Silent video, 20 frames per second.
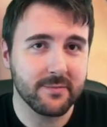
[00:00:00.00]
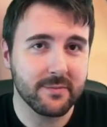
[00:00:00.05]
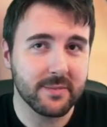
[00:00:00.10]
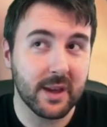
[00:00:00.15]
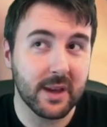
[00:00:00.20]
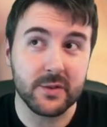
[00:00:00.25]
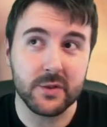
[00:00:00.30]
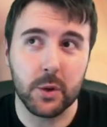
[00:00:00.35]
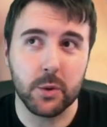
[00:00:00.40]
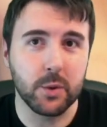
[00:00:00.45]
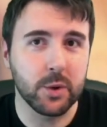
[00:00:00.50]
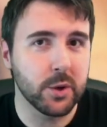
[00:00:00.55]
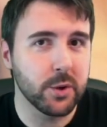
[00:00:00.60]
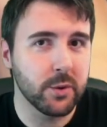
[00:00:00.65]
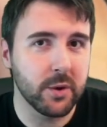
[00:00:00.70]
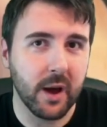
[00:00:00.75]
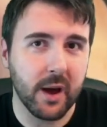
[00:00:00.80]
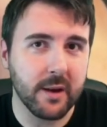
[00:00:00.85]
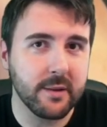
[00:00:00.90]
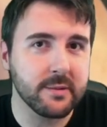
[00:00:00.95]
There's no glue
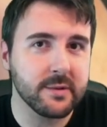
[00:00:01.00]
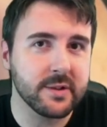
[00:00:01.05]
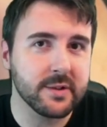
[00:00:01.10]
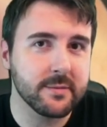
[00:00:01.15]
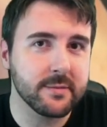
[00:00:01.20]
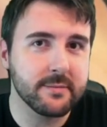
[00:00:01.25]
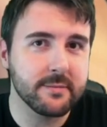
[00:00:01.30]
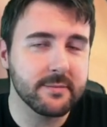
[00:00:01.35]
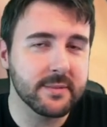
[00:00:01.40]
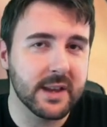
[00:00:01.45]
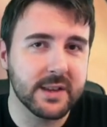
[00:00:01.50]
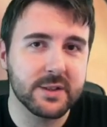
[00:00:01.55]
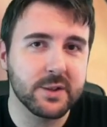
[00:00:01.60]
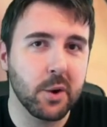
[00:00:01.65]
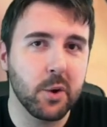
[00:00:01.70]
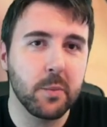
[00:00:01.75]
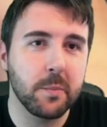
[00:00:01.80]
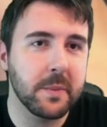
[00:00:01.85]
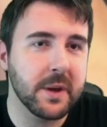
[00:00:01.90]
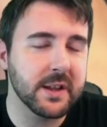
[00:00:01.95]
lines. There's
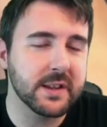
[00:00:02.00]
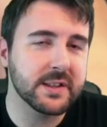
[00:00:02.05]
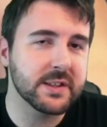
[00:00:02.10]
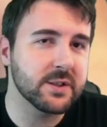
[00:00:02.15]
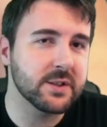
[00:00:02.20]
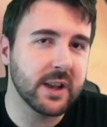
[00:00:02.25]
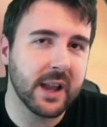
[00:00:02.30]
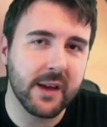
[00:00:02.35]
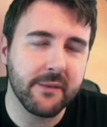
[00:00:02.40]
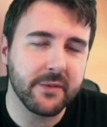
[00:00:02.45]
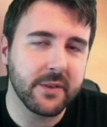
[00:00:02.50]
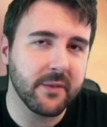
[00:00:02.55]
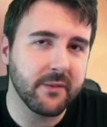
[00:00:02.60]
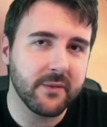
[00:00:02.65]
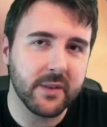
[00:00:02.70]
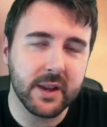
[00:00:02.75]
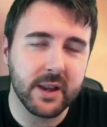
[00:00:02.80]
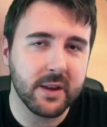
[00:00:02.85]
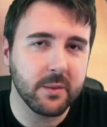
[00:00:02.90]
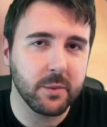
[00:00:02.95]
no bits you'll have to
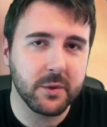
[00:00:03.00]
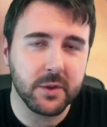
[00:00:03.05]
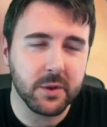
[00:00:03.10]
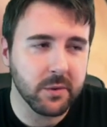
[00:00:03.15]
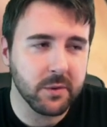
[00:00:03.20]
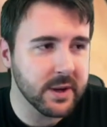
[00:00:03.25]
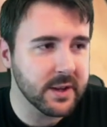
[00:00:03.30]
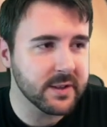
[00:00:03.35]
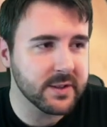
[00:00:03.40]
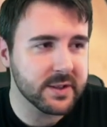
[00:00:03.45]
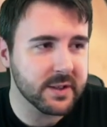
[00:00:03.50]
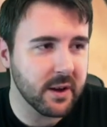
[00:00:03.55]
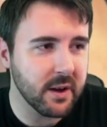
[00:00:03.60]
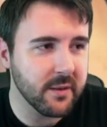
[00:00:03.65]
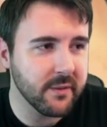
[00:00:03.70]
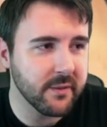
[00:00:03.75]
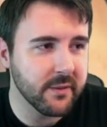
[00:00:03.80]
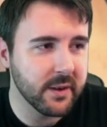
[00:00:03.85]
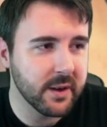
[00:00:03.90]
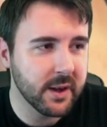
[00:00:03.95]
fill in with green
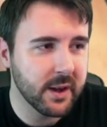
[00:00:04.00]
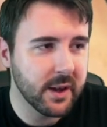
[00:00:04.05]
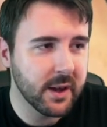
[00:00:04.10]
stuff.